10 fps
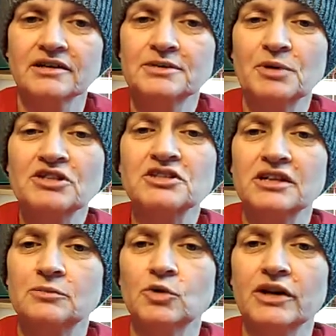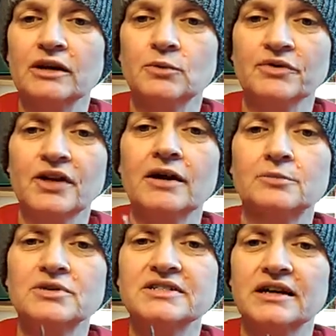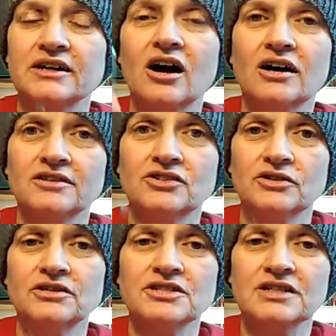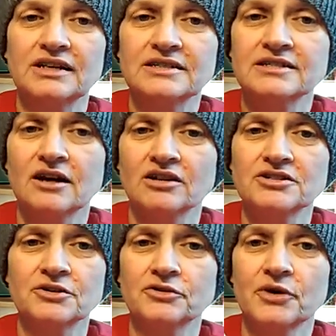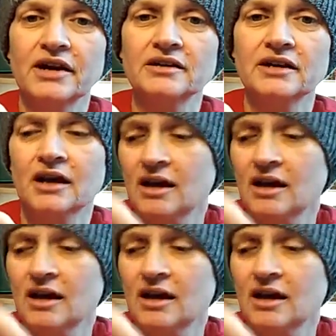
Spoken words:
especially in working with 100% cotton yarns. It's also great.